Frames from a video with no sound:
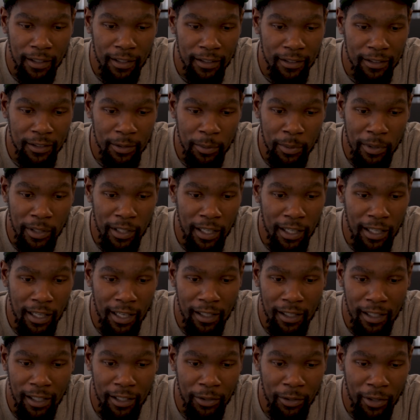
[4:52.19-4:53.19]
to be
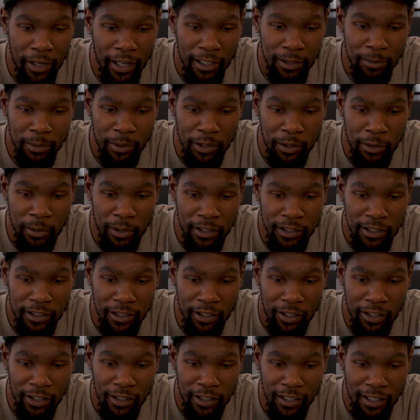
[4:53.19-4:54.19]
honest, like you asked me a question
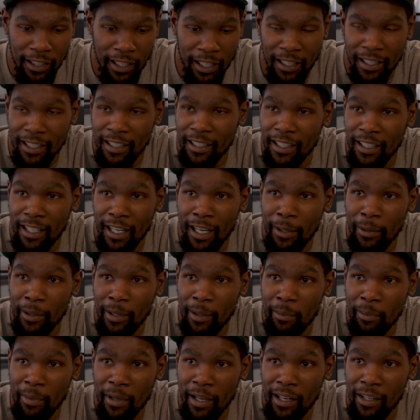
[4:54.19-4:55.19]
earlier, how can the game
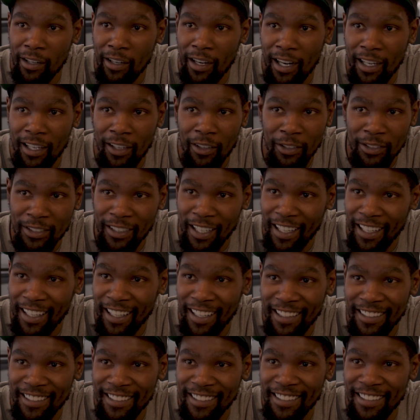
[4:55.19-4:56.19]
get better? I
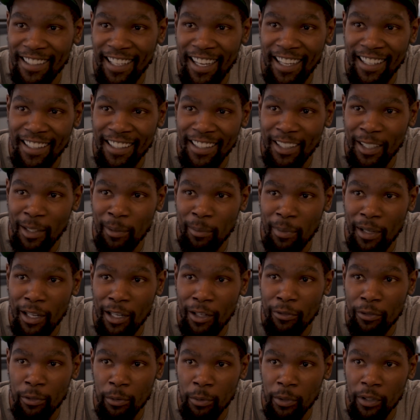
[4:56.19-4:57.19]
can't see how it can get
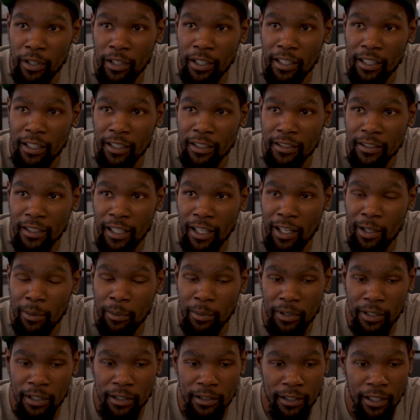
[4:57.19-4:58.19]
better from where it is now,
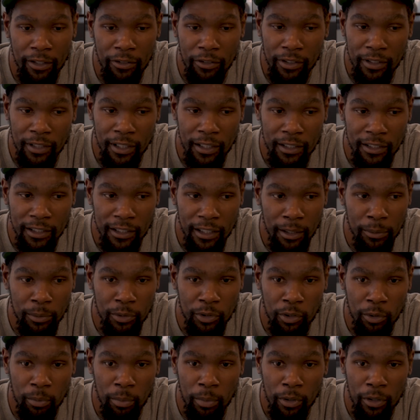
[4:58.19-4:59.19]
because everything seems
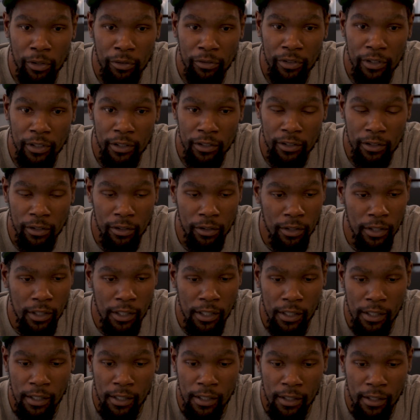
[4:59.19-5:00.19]
so perfect. So
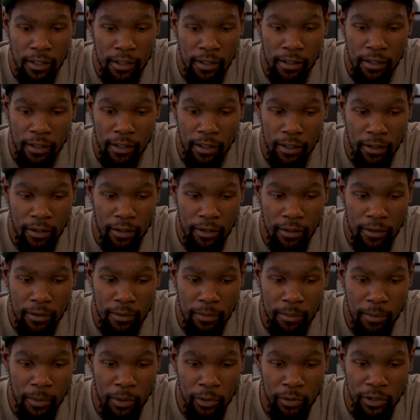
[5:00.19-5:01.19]
You know,
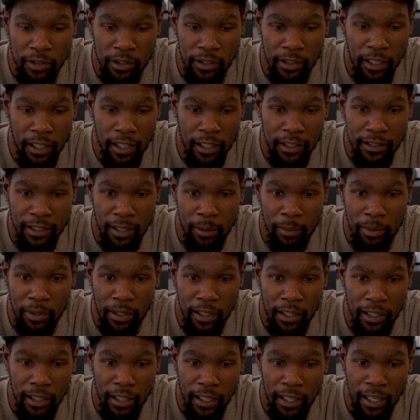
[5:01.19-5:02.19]
most of the guys that
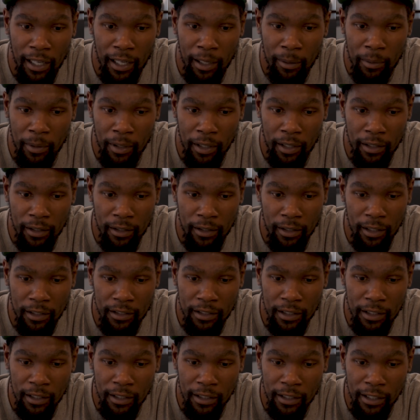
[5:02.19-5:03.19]
play the game that's
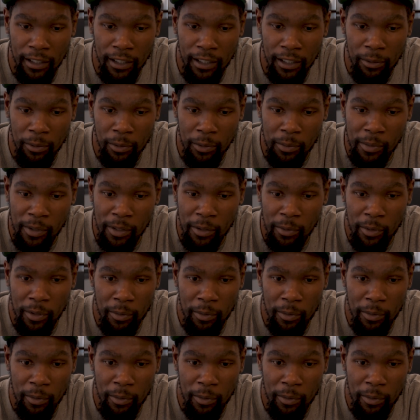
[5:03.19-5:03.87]
in the league with me, we